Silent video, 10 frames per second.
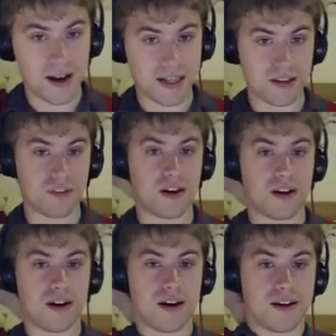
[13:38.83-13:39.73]
and
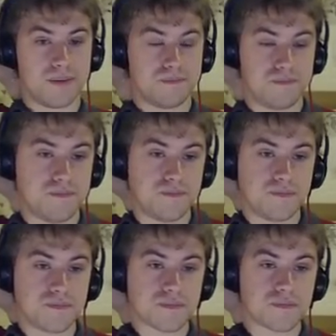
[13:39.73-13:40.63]
either
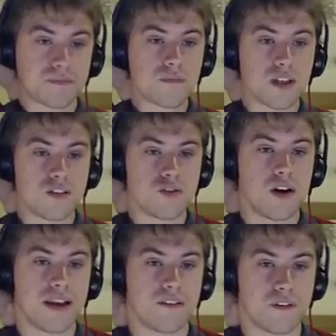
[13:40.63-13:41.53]

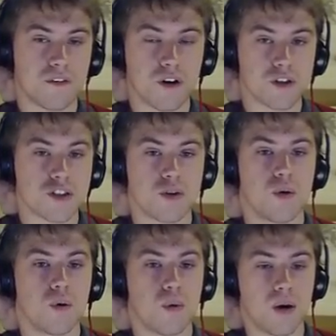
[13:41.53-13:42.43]
try and get rid of rocks
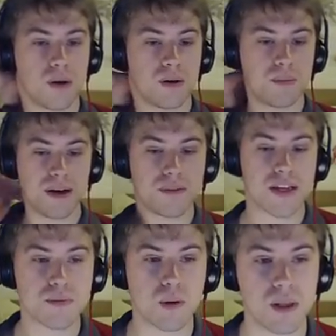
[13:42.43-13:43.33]
or Whirlwind him
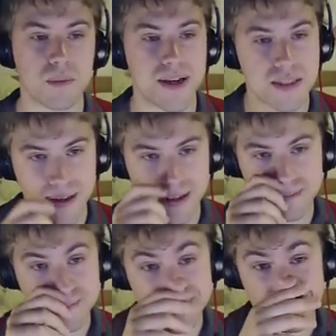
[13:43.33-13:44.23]
out. That's probably the best
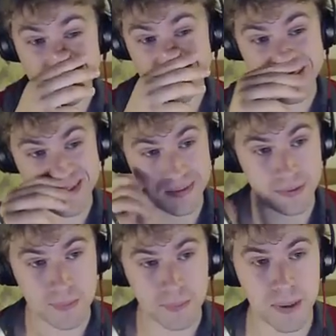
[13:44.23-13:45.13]
bet.
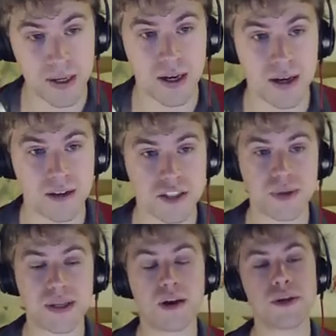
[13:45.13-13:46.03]
But,
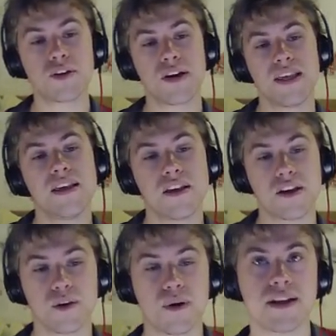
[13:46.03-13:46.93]
so we know he's got
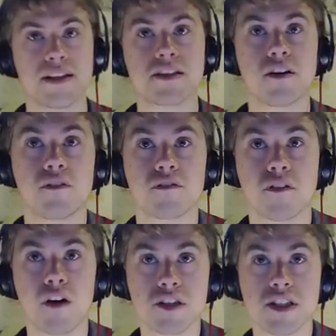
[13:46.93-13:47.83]
EQ, and he's got
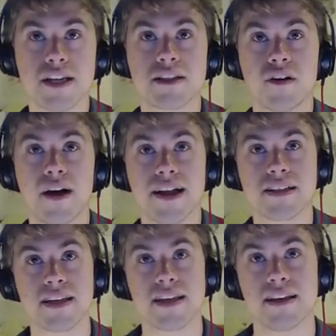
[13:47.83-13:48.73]
Rocks, and he's got
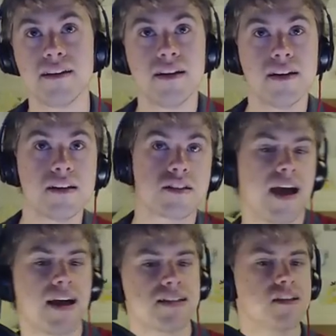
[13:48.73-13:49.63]
SD.
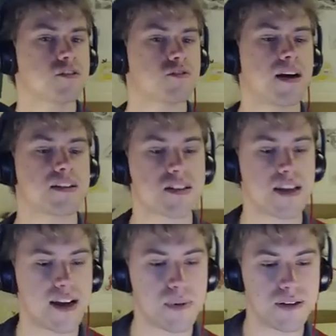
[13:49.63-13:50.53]
So has he got Dragon
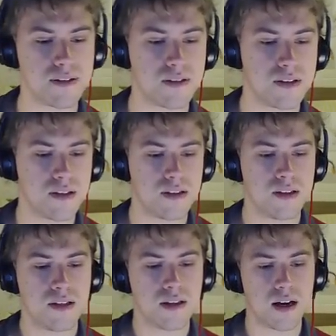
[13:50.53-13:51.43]
Stab?
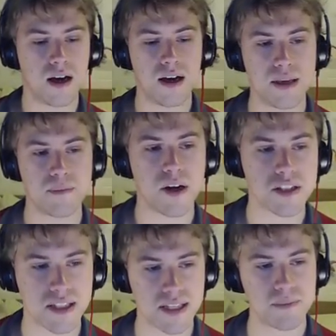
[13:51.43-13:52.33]
He
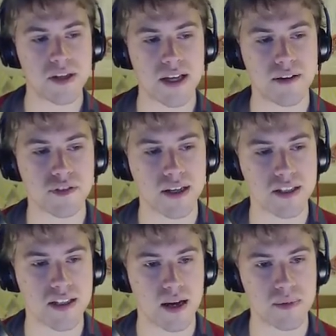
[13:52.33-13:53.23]
must have
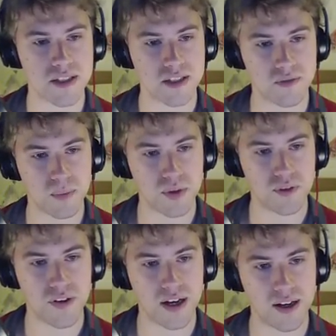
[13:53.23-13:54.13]
Dragon Stab as his other
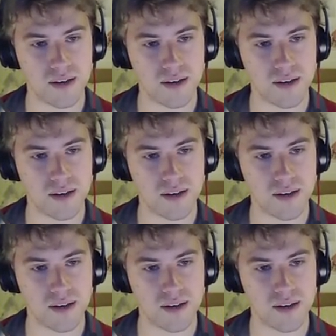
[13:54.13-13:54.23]
move.